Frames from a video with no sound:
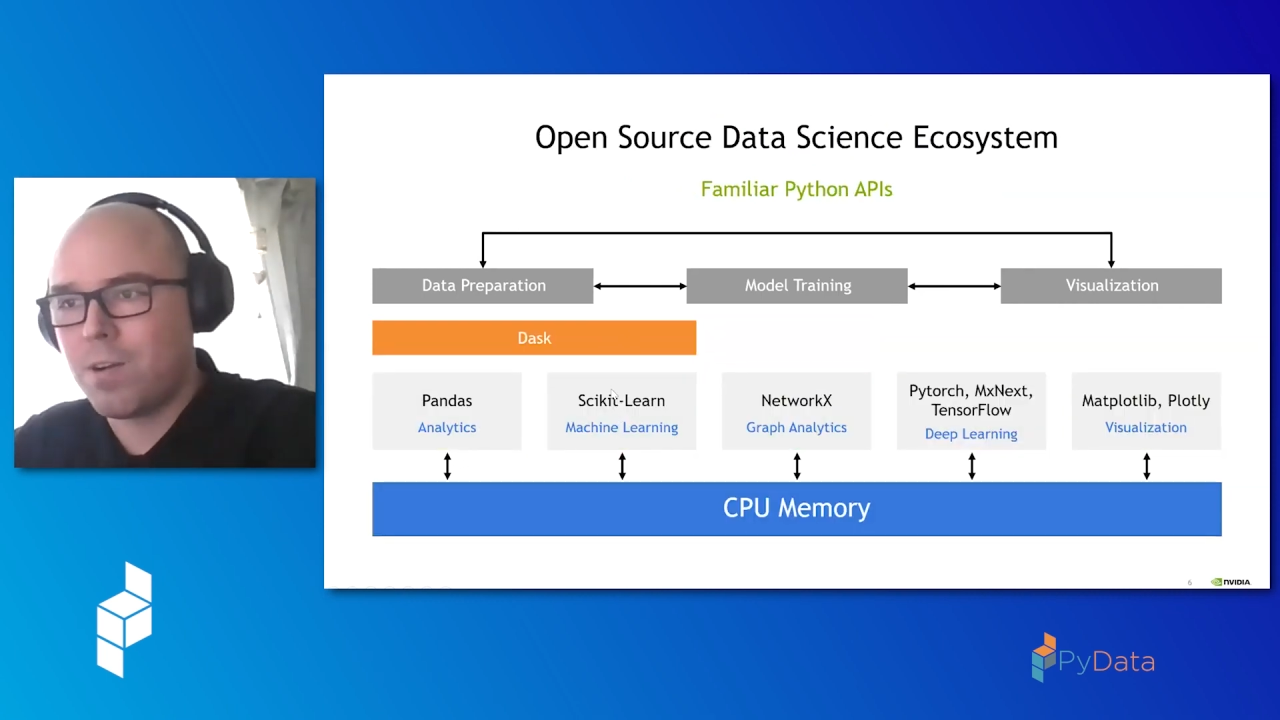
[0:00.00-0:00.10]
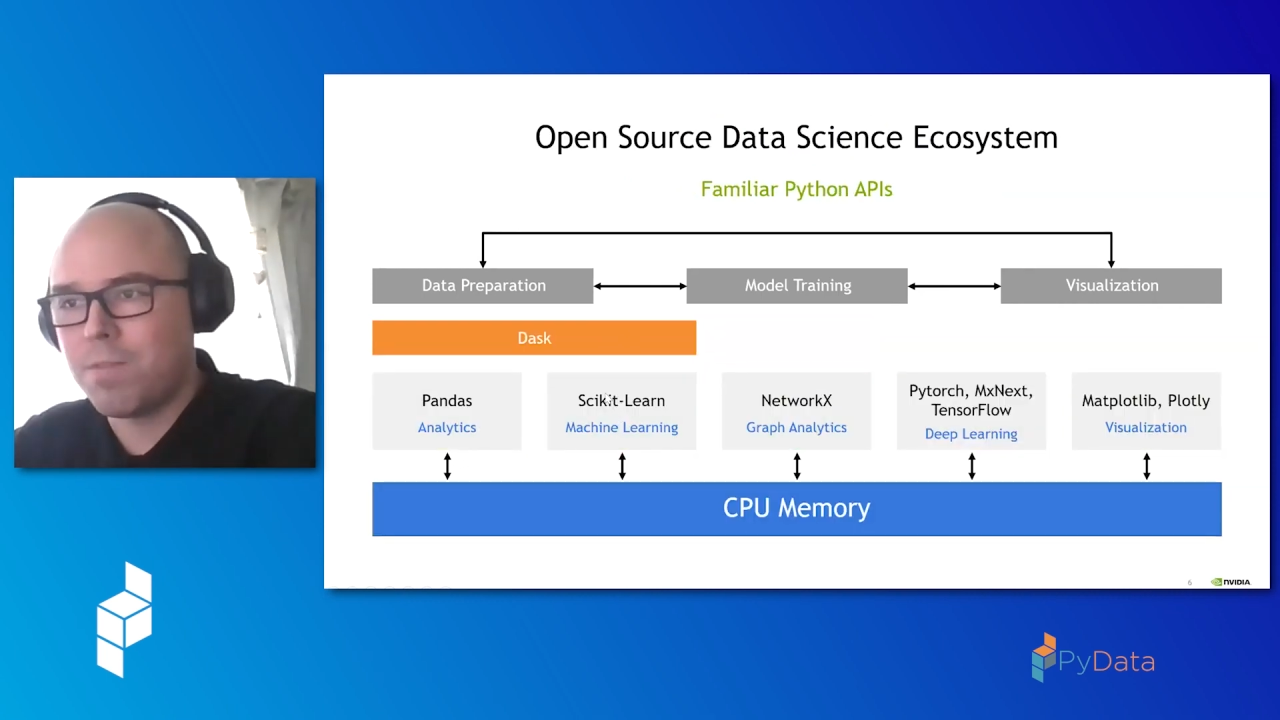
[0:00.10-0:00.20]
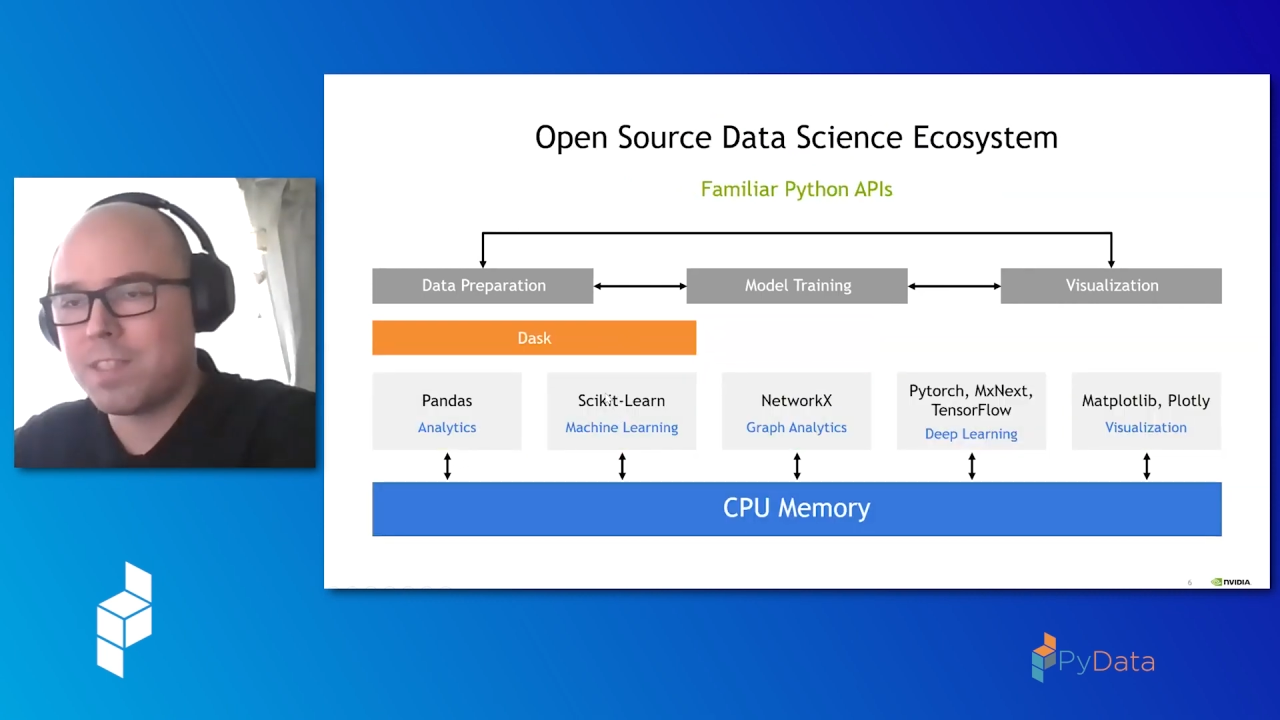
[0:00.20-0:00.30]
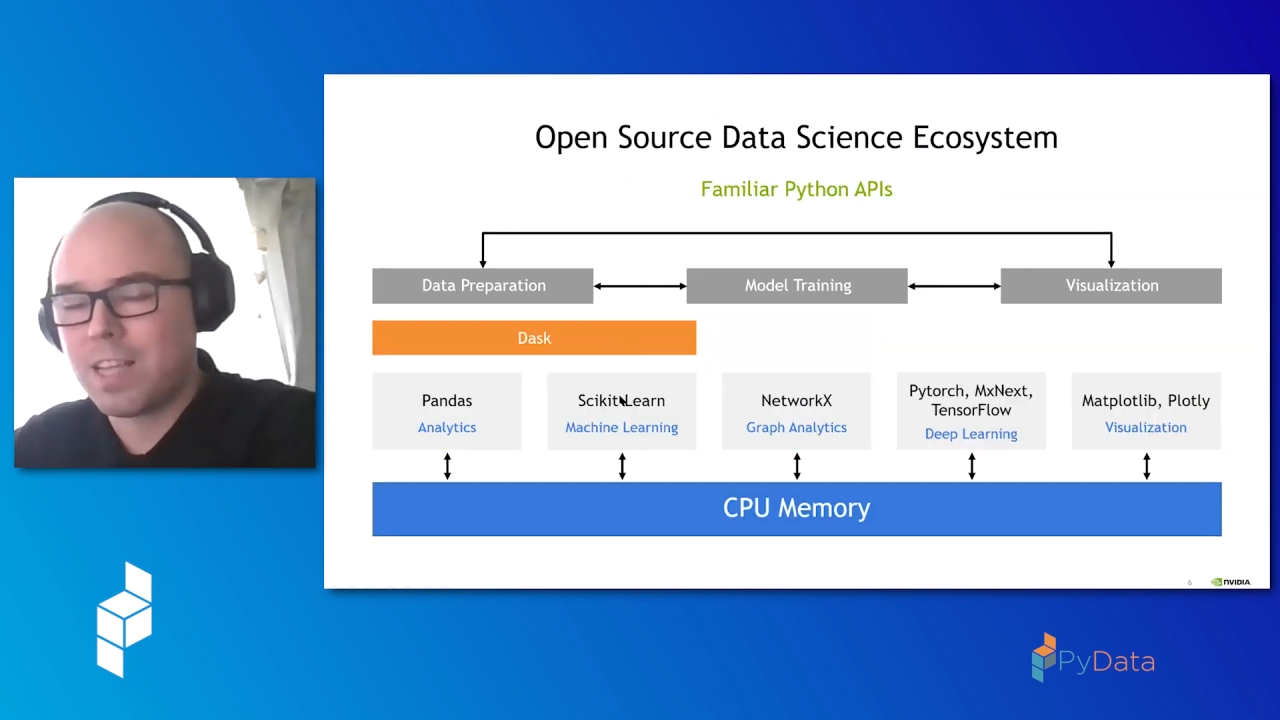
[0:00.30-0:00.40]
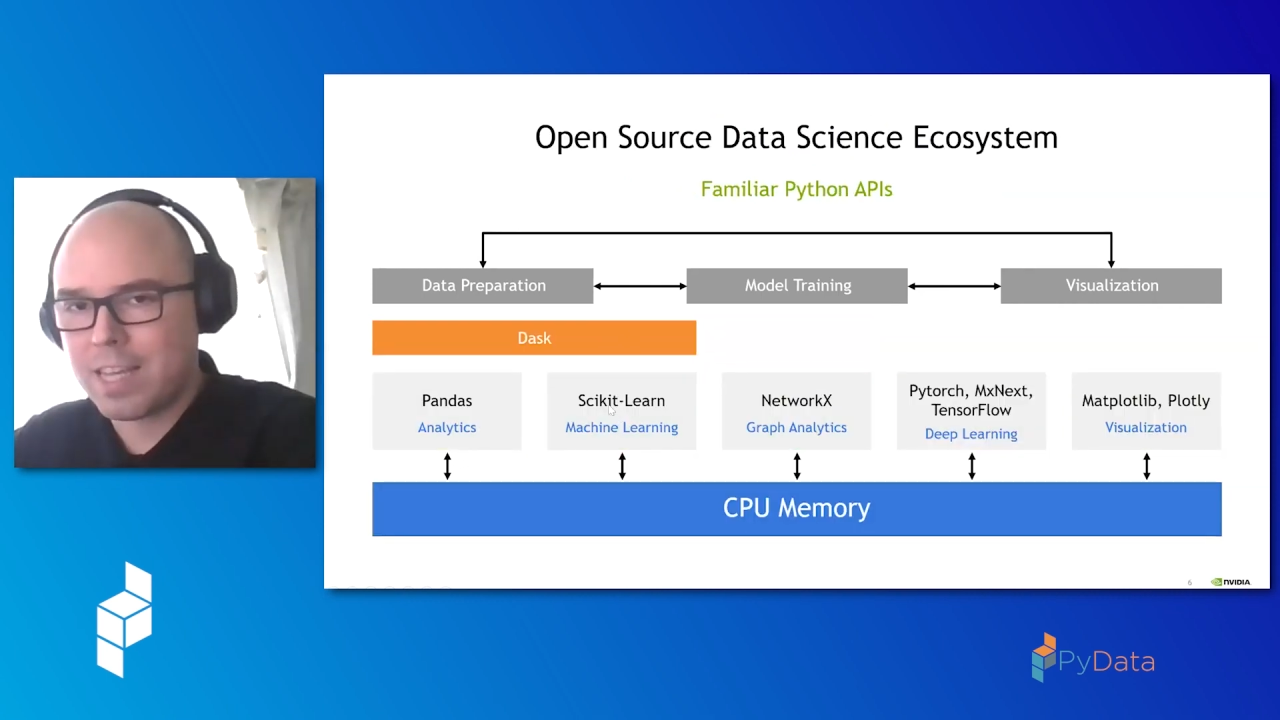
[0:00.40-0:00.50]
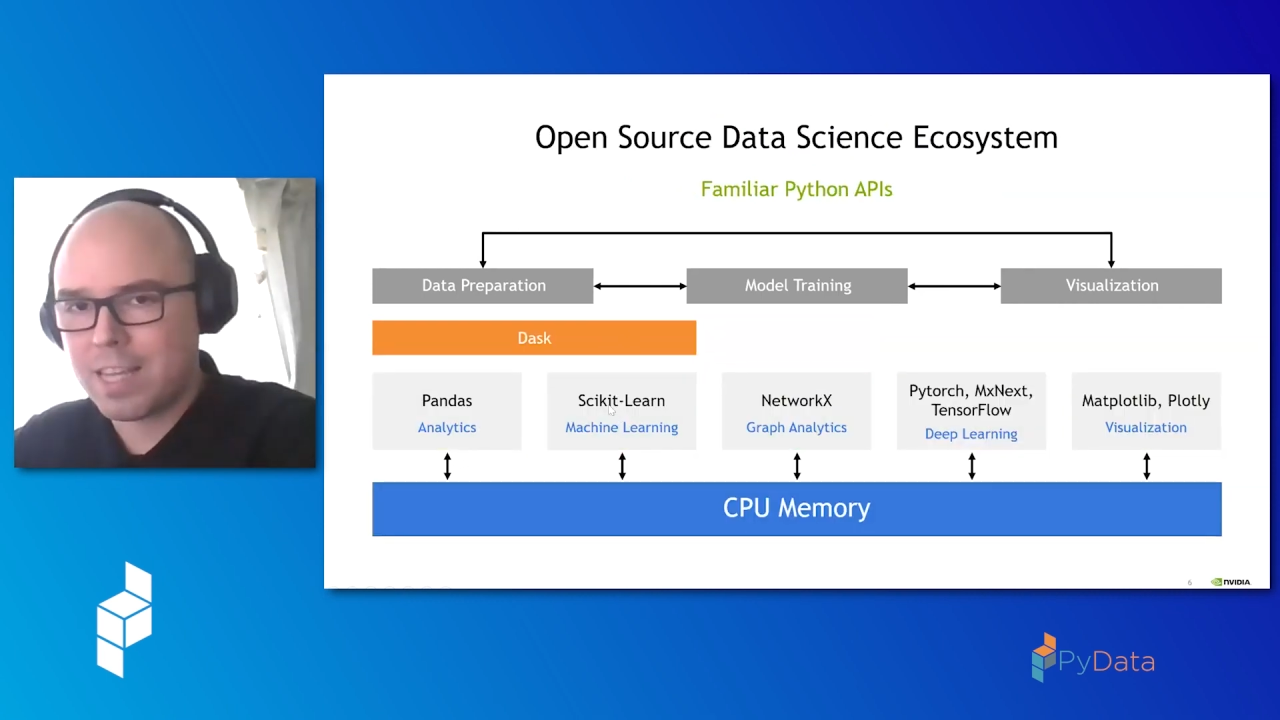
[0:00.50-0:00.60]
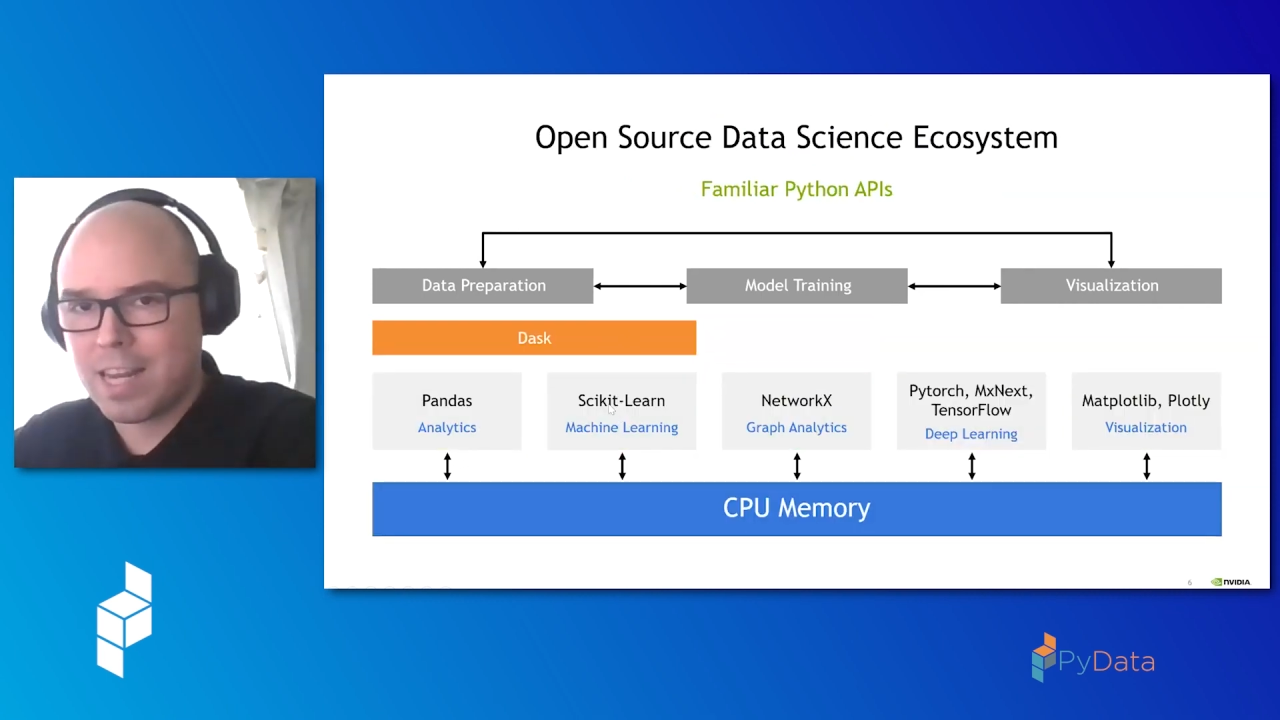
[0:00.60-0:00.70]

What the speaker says: of SciKit